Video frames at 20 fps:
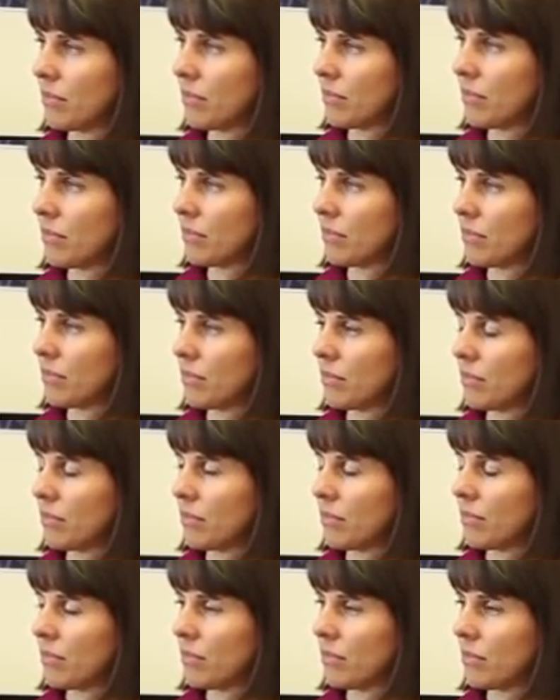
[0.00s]

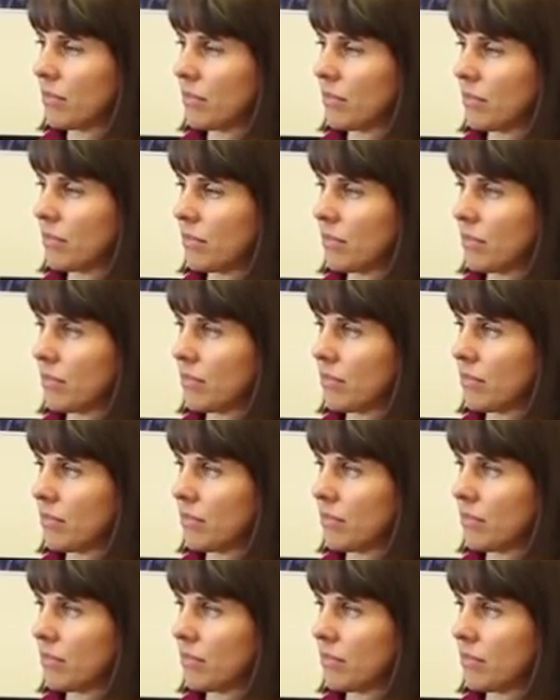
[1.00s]

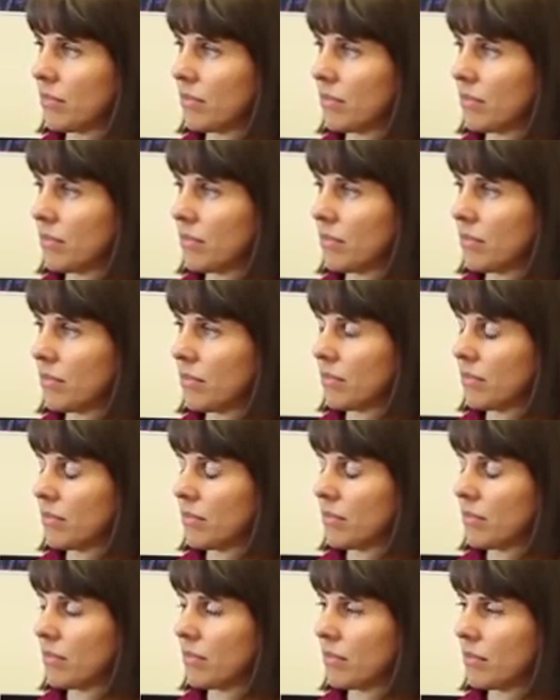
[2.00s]

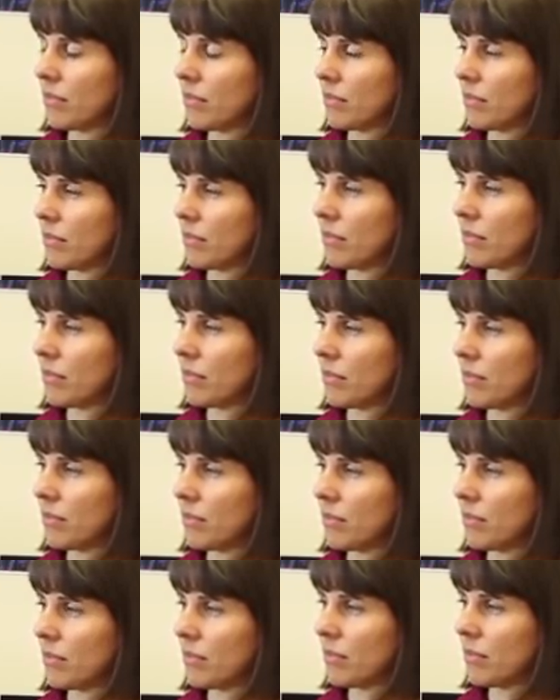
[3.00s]

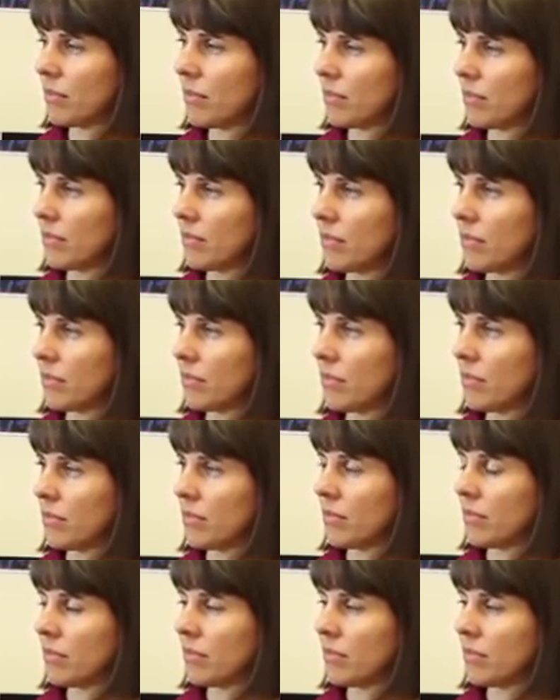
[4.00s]
The person shown says nothing.